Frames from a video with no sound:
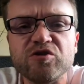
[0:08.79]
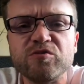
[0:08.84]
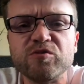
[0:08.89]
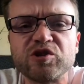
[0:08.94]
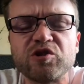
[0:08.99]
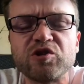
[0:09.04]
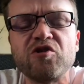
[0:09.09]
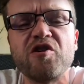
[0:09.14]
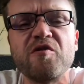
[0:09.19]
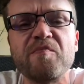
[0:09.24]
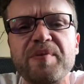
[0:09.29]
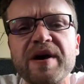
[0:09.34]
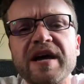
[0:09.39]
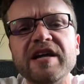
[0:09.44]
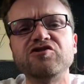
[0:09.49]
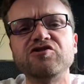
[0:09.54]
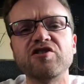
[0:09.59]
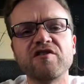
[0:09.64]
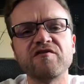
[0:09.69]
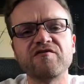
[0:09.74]
What's going on
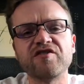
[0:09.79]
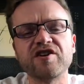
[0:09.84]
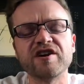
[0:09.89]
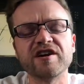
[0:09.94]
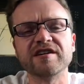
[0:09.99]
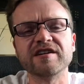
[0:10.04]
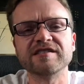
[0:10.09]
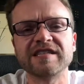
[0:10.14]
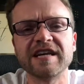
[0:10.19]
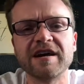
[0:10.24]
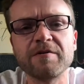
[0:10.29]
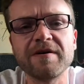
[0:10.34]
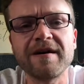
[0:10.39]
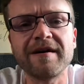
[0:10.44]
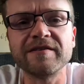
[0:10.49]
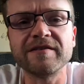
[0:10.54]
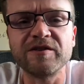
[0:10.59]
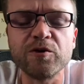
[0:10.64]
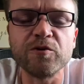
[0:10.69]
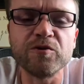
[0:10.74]
Patreon friends? How we
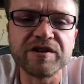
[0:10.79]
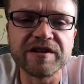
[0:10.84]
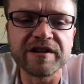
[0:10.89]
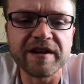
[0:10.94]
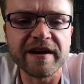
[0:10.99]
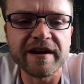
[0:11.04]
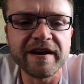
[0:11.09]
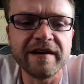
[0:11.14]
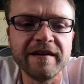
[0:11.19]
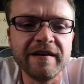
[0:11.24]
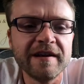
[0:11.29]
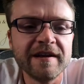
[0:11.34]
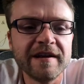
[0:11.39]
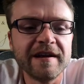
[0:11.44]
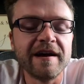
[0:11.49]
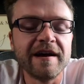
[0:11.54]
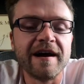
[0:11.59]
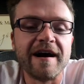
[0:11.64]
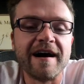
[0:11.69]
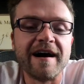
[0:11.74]
all doing today?
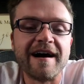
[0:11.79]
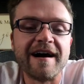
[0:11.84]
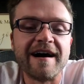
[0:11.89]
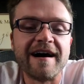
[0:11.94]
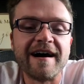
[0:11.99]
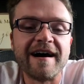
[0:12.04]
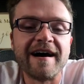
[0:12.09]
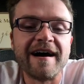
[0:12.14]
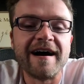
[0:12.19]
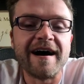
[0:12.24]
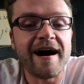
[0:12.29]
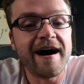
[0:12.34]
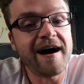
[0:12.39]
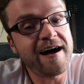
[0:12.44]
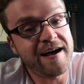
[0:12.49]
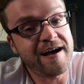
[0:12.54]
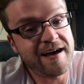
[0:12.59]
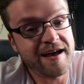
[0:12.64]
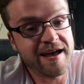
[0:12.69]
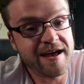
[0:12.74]

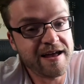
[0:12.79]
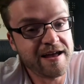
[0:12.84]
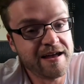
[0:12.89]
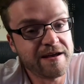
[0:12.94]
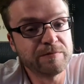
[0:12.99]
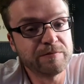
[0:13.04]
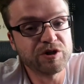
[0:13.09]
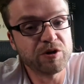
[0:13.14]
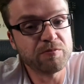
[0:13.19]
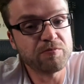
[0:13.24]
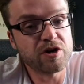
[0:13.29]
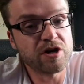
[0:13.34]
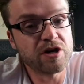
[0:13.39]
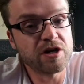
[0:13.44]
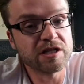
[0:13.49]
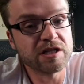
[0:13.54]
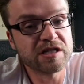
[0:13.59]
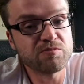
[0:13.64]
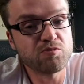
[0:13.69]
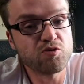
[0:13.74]
I am jumping
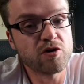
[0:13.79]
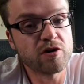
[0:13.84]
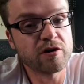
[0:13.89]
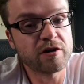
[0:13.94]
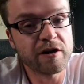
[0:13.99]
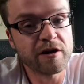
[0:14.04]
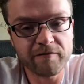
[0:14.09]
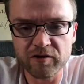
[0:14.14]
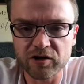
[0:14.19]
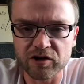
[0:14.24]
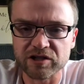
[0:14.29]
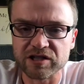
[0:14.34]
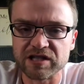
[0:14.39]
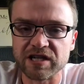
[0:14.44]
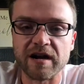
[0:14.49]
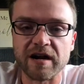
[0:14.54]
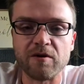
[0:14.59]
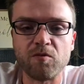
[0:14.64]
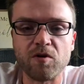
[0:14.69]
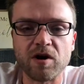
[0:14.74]
on some more covers,
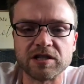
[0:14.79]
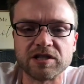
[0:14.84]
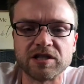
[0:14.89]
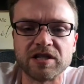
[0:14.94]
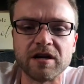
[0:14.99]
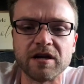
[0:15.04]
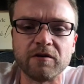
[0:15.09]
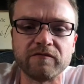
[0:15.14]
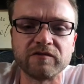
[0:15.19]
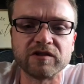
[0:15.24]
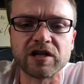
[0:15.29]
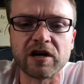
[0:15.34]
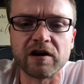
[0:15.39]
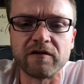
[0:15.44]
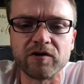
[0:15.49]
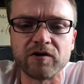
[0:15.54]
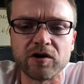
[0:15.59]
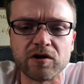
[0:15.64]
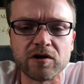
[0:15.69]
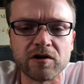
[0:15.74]
and I watched an Elvis
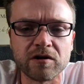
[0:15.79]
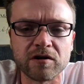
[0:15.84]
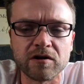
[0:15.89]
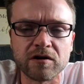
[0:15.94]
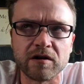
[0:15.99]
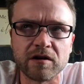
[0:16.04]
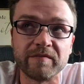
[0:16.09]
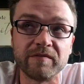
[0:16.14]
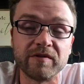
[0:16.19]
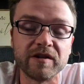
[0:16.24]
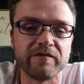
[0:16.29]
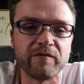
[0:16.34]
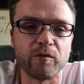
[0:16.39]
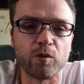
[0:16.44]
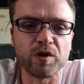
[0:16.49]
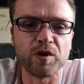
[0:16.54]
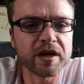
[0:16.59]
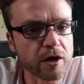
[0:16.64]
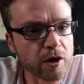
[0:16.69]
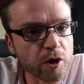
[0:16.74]
cover, I believe, a
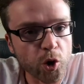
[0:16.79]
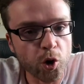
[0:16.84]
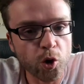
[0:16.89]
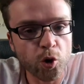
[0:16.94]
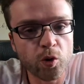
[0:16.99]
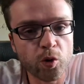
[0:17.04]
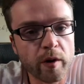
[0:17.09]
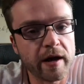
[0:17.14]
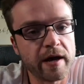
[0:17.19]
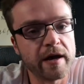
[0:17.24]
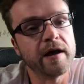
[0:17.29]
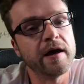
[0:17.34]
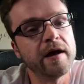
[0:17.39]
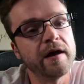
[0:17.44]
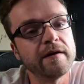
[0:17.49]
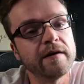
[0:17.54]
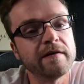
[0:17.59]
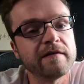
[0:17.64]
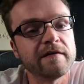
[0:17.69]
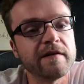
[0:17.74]
week ago,
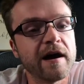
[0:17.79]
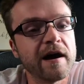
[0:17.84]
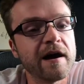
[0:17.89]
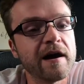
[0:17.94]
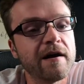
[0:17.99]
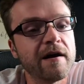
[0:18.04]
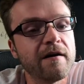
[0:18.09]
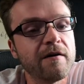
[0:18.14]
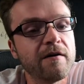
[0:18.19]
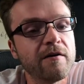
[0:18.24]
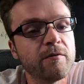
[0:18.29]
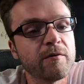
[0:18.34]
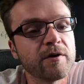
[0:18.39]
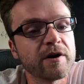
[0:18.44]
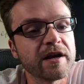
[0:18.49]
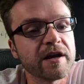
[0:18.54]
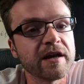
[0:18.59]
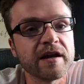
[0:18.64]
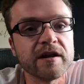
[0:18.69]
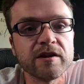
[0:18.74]
and now we're
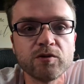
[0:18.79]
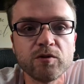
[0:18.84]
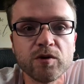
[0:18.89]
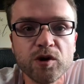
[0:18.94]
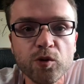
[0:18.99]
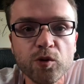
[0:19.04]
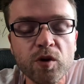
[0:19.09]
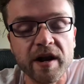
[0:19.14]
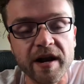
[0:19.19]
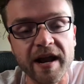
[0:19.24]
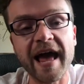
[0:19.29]
gonna get into a new one.